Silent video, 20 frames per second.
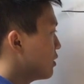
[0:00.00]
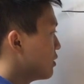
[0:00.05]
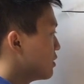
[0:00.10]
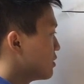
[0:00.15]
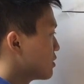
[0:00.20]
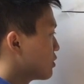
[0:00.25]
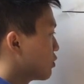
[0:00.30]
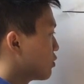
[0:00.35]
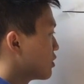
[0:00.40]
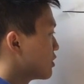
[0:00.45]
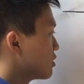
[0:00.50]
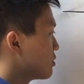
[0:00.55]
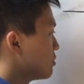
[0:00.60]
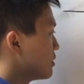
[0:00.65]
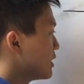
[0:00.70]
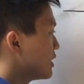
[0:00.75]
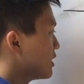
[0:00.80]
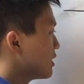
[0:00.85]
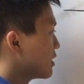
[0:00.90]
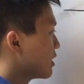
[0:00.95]
there's going to
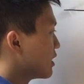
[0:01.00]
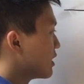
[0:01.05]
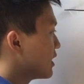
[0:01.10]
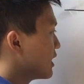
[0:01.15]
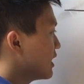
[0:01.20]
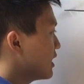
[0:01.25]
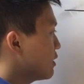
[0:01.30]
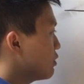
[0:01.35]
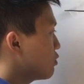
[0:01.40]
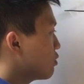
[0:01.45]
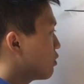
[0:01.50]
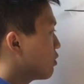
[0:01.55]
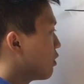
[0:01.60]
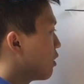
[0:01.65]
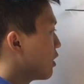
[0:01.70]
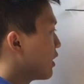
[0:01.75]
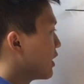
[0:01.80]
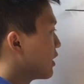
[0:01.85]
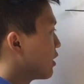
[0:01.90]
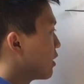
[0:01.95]
be an
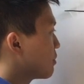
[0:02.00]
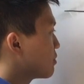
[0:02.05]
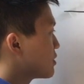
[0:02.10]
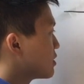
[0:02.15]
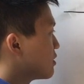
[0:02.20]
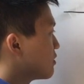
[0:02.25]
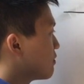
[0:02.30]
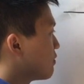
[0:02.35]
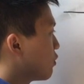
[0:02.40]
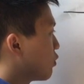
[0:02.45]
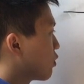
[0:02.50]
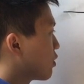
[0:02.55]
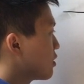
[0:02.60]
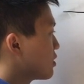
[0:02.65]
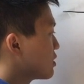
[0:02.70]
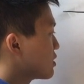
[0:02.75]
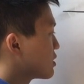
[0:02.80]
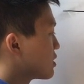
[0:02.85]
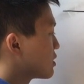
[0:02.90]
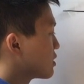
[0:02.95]
equal and opposite
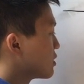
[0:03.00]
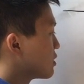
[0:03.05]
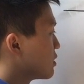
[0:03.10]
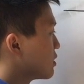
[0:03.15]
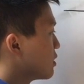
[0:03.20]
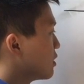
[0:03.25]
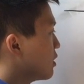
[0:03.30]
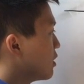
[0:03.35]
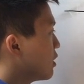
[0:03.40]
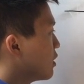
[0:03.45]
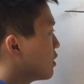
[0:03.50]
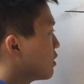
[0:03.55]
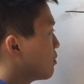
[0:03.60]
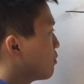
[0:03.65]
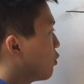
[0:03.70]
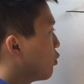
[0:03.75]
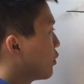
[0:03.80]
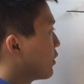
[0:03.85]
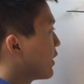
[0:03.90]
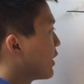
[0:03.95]
force
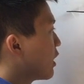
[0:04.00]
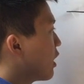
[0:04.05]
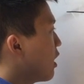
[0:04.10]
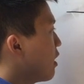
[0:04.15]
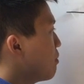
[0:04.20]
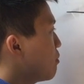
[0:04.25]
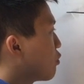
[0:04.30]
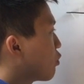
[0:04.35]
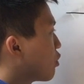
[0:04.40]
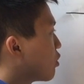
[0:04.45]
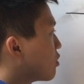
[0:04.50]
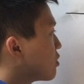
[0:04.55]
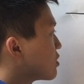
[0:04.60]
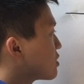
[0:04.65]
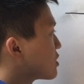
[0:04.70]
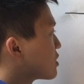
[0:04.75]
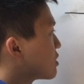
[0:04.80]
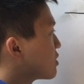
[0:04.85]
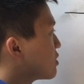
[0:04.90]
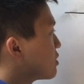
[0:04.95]
pointing
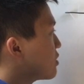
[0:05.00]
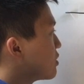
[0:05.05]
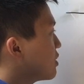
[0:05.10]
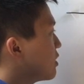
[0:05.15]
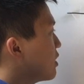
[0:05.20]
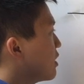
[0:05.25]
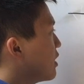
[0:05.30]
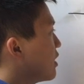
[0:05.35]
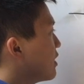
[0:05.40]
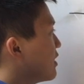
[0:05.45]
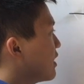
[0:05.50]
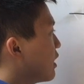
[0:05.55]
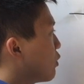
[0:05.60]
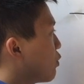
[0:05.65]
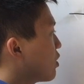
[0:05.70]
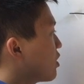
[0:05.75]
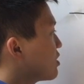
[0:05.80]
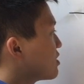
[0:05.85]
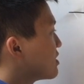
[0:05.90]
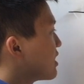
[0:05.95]
upwards. Now,
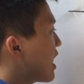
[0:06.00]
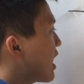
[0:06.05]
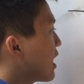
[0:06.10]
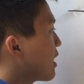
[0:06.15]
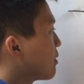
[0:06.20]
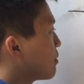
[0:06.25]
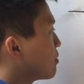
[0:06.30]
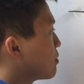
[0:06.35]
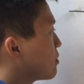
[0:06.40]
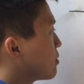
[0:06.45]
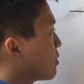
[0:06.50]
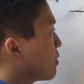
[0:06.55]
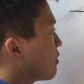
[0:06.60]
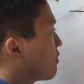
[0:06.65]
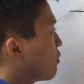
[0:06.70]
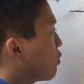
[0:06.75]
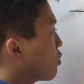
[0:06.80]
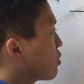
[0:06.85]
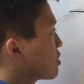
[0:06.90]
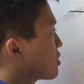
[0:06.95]
where does that
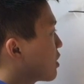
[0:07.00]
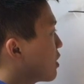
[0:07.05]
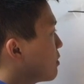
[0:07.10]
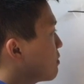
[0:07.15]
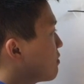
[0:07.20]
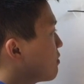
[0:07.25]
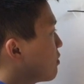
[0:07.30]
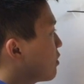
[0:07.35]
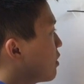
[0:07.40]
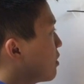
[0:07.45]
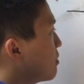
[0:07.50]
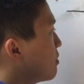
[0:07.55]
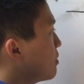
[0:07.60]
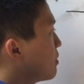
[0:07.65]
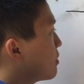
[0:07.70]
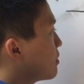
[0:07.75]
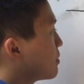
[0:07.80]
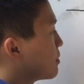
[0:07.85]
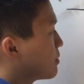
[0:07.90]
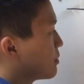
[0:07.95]
force come
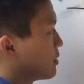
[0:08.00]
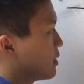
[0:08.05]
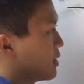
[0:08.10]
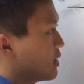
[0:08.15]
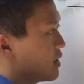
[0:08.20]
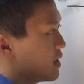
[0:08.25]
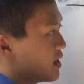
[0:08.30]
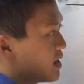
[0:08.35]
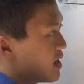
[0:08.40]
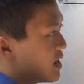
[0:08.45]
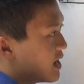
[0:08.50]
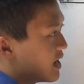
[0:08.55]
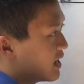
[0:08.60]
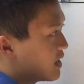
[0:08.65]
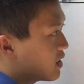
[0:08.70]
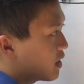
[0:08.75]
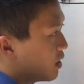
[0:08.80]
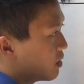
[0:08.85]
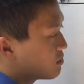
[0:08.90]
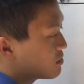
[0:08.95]
from?
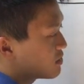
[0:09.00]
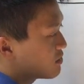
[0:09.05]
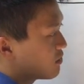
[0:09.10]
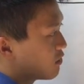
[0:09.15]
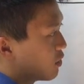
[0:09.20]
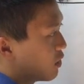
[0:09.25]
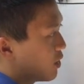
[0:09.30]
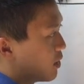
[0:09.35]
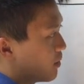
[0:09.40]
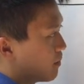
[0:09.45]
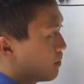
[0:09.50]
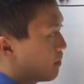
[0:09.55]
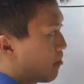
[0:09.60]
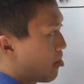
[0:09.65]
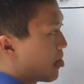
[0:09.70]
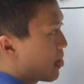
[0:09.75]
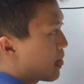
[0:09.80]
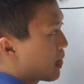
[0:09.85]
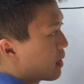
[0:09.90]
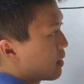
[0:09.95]
It comes
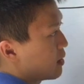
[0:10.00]
from